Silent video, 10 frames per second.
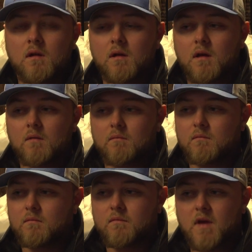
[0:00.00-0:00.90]

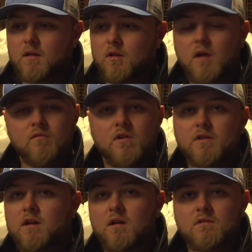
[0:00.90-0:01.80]
Um, I love their
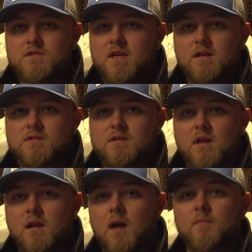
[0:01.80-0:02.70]
e-caller sounds,
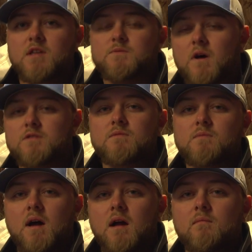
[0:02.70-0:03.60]
and I'm not sponsored
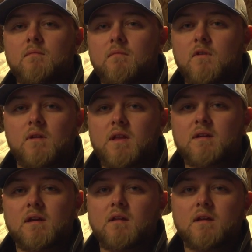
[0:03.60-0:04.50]
by them or
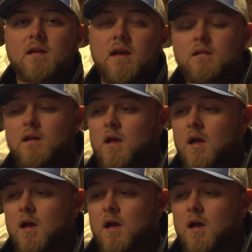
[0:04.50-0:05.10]
anything like that.